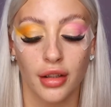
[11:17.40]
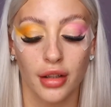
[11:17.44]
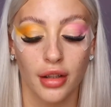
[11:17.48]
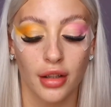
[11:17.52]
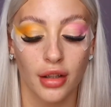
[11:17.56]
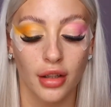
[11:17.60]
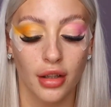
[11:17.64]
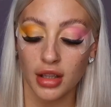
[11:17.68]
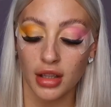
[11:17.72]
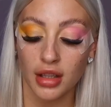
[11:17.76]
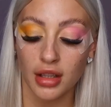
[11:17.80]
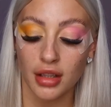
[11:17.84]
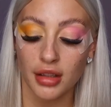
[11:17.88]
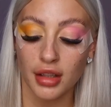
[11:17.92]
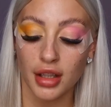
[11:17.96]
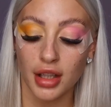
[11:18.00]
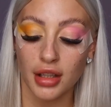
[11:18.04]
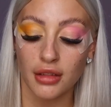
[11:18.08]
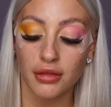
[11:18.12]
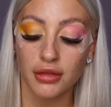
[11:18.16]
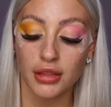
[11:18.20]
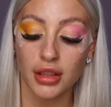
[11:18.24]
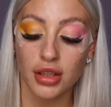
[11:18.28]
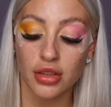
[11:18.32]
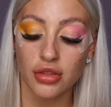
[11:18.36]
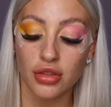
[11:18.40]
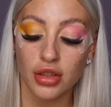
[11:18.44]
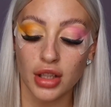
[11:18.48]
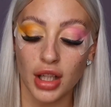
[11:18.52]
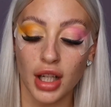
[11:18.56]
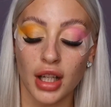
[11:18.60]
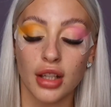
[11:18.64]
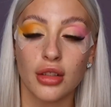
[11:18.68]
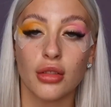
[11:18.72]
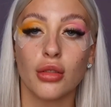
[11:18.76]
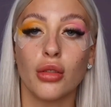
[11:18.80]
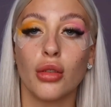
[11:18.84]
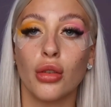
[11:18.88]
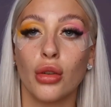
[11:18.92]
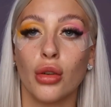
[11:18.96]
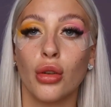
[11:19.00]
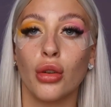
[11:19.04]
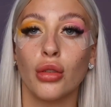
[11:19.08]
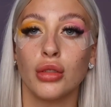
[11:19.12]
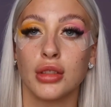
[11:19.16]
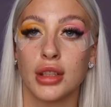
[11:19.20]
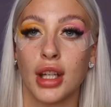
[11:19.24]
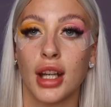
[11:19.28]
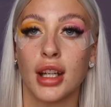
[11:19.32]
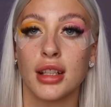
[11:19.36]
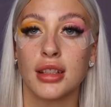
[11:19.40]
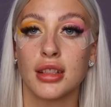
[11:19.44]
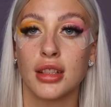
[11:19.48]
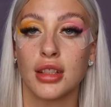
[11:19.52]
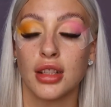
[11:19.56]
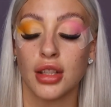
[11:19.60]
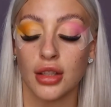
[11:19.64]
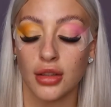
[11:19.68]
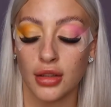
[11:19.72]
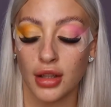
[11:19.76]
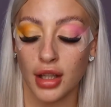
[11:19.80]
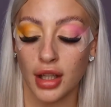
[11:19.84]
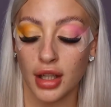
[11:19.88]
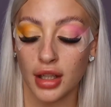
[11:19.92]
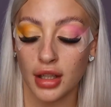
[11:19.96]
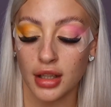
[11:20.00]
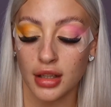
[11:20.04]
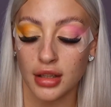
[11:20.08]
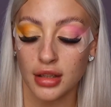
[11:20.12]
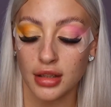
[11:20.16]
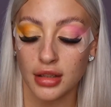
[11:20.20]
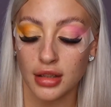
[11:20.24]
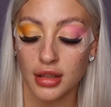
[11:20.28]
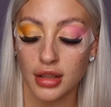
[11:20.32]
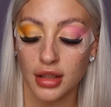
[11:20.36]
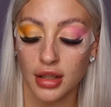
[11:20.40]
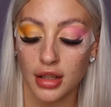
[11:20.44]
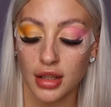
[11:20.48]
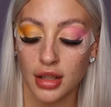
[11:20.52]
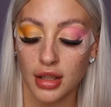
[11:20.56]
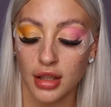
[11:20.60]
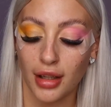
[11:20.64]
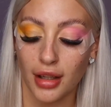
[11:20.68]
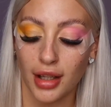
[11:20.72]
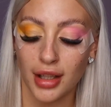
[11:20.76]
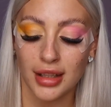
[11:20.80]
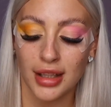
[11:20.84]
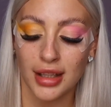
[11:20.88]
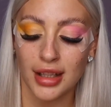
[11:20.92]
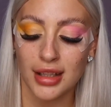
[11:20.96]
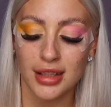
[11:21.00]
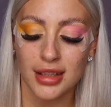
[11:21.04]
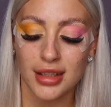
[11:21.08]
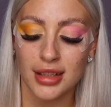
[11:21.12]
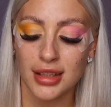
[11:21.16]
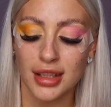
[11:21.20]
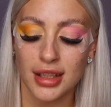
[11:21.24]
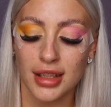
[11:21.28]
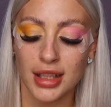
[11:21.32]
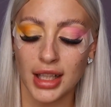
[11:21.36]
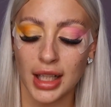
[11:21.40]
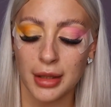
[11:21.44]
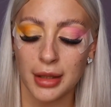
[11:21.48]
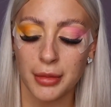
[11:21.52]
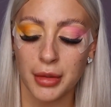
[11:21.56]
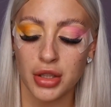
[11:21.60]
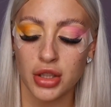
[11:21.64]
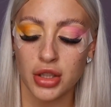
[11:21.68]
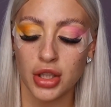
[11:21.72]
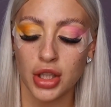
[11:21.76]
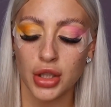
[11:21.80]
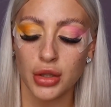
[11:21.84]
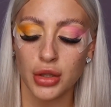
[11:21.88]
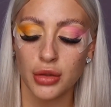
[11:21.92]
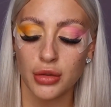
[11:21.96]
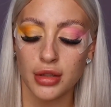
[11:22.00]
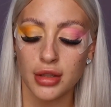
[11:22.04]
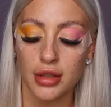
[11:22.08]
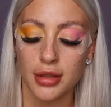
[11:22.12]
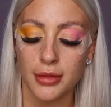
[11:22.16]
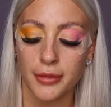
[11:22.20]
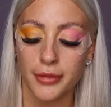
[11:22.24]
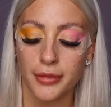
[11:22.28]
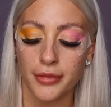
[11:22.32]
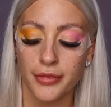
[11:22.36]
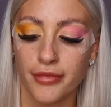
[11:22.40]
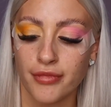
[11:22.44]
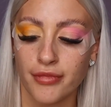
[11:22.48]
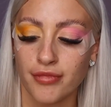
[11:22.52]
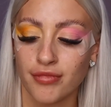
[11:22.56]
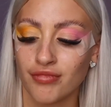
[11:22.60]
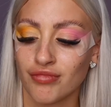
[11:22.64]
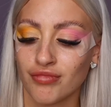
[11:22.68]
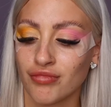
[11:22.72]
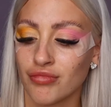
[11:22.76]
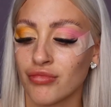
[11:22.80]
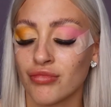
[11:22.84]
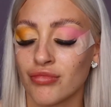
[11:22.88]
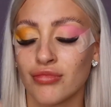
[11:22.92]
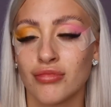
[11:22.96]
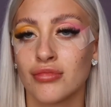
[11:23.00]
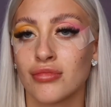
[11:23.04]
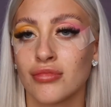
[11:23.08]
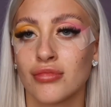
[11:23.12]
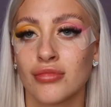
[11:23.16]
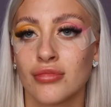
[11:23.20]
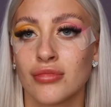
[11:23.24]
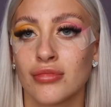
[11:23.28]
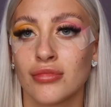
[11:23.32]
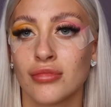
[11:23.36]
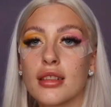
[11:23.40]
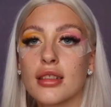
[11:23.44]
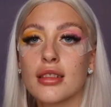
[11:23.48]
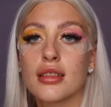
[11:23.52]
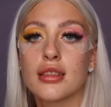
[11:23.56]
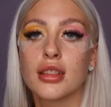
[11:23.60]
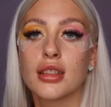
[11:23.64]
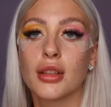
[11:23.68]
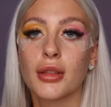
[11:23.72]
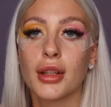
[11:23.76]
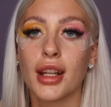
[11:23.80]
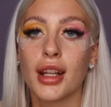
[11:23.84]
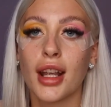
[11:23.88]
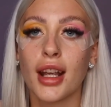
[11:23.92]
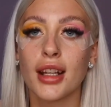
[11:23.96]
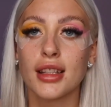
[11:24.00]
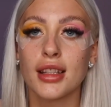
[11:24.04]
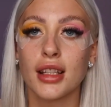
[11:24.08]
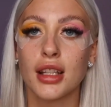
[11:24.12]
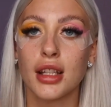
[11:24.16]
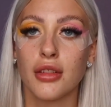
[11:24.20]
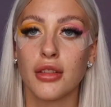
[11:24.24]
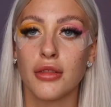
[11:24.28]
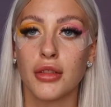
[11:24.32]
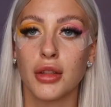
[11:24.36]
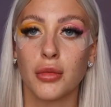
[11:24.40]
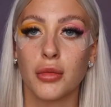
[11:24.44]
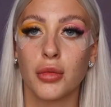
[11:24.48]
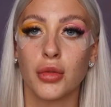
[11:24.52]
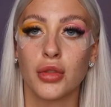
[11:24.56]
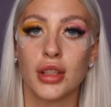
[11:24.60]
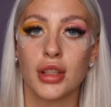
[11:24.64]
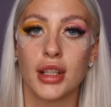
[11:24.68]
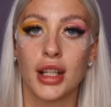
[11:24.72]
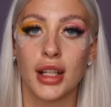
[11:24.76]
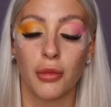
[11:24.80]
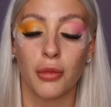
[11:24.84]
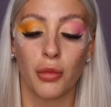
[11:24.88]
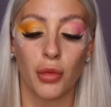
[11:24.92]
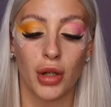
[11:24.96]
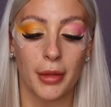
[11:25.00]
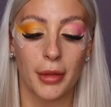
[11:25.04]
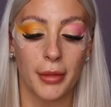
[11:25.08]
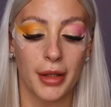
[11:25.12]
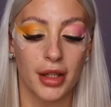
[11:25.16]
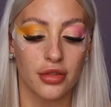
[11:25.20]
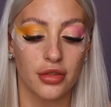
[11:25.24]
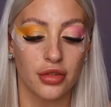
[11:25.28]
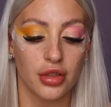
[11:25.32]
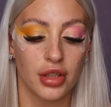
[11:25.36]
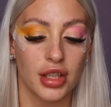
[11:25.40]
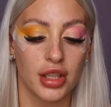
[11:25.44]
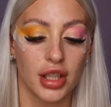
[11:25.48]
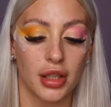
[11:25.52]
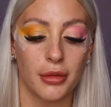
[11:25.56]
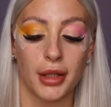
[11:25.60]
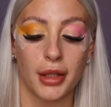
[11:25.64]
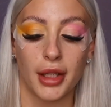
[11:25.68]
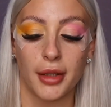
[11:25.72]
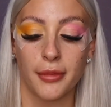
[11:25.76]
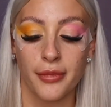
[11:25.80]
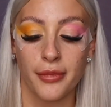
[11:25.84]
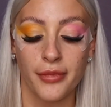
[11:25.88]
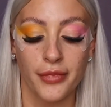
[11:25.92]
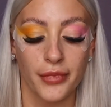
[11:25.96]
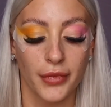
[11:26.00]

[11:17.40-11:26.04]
Like, I've literally had all day to do this, and this is the time I choose. So in case any of you wondered what I'm actually doing,